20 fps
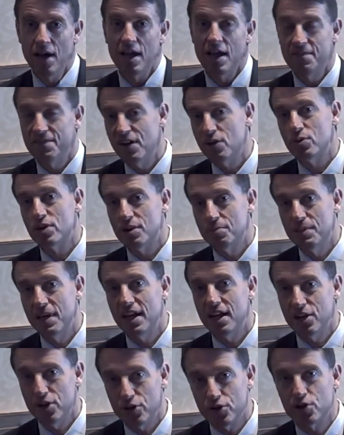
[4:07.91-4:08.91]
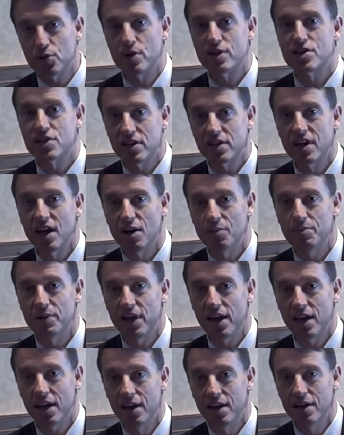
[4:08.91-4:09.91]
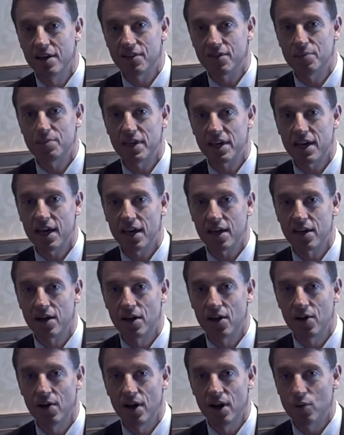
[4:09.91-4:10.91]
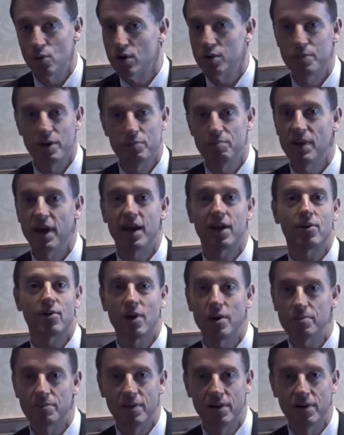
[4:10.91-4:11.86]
If it would have been a nutrition company from the get-go, it would have been bankrupt.